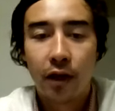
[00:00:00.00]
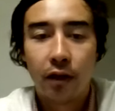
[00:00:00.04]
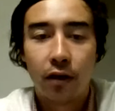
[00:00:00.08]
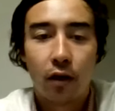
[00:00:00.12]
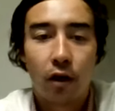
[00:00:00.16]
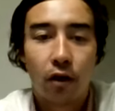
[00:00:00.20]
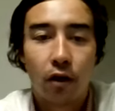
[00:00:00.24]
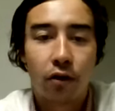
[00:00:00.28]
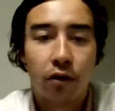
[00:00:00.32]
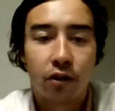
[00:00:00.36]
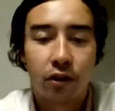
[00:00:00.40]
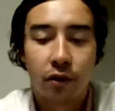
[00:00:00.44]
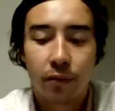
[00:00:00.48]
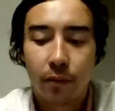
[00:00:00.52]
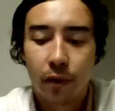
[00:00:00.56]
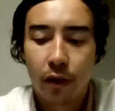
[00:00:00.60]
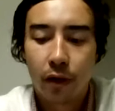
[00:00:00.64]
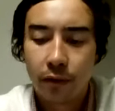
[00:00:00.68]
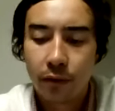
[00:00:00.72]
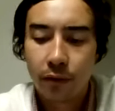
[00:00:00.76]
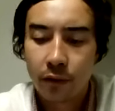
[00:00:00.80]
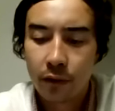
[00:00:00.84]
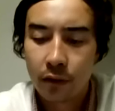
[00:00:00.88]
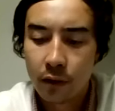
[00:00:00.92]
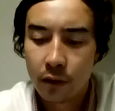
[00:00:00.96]
eight dollars a
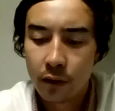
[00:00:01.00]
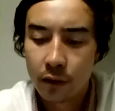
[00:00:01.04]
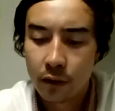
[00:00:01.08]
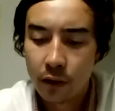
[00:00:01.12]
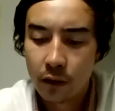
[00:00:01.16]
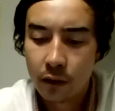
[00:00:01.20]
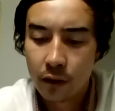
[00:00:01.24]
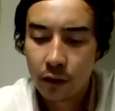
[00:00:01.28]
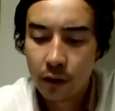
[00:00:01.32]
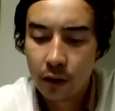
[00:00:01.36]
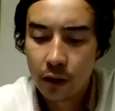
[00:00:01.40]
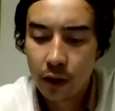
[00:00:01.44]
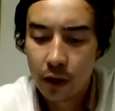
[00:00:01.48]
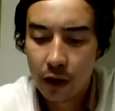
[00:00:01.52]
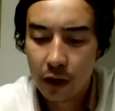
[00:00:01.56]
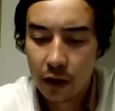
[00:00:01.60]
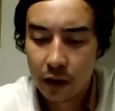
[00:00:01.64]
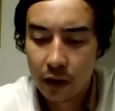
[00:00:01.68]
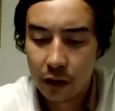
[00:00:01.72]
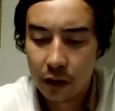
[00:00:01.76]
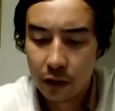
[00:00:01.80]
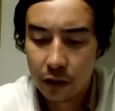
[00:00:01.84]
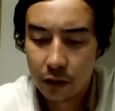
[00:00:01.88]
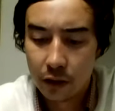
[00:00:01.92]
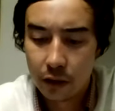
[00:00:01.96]
month,
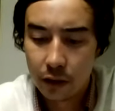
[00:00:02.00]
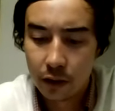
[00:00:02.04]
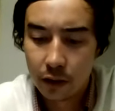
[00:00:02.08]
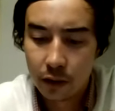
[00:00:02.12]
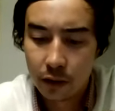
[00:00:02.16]
and